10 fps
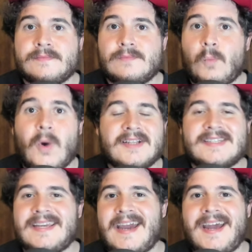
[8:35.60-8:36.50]
Once
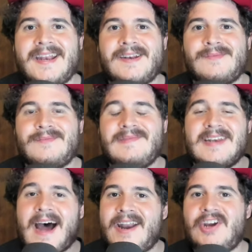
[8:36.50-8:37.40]
again,
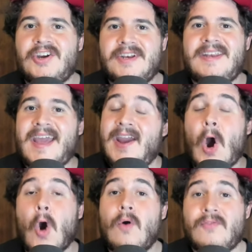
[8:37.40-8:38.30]
not a good day
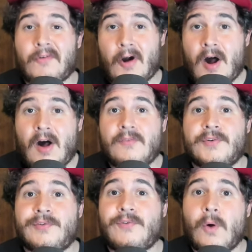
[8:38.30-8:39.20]
overall for
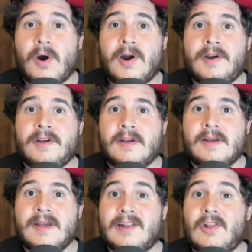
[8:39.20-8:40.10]
Ford.
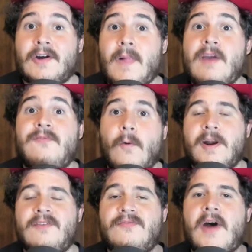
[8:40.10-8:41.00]
It looked like Ford
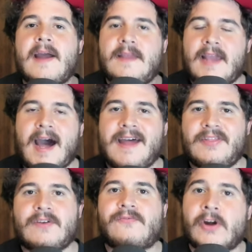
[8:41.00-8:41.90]
had finally gotten
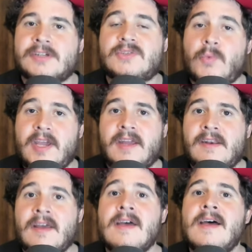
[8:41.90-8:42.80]
their first win
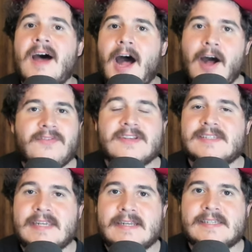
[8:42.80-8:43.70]
of the
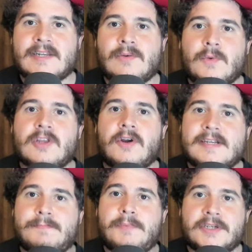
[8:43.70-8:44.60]
season with Chris
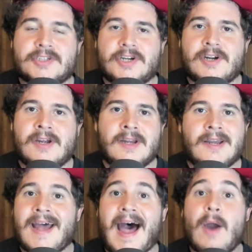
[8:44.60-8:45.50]
Buescher.
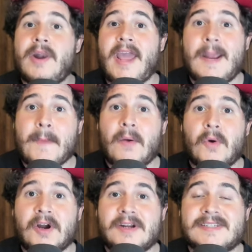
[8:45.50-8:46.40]
I would have ate my
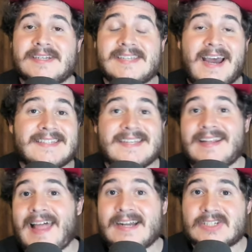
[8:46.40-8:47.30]
words because I said
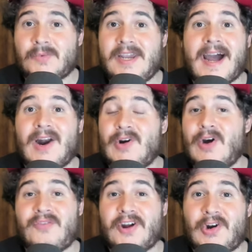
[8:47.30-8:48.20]
last week I don't know if
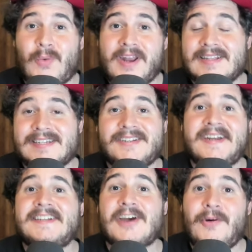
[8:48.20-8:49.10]
they're going to win until
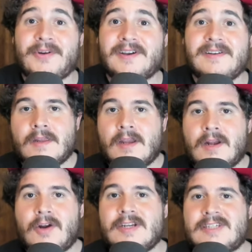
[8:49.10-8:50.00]
Daytona.
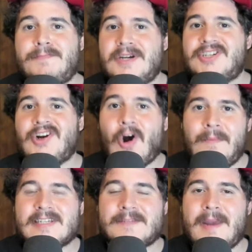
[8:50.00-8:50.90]
Chris Buescher
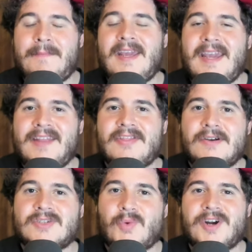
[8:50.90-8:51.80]
almost made me eat those
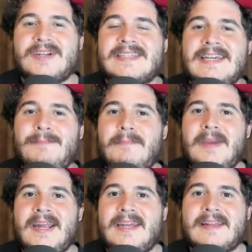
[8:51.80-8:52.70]
words
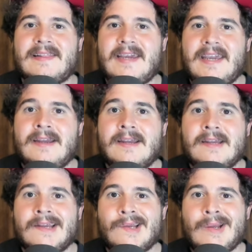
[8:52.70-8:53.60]
immediately.
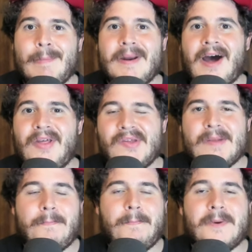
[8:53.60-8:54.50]
But other
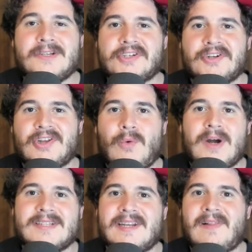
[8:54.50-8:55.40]
than Buescher, there
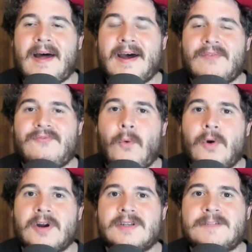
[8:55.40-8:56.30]
wasn't a lot of
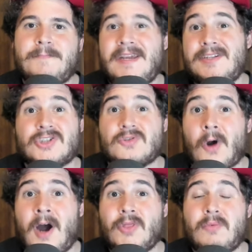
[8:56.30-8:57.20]
Fords being strong
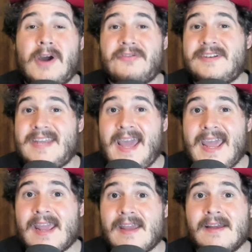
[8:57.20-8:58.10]
throughout the
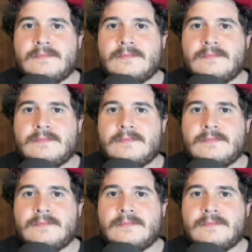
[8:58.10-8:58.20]
day.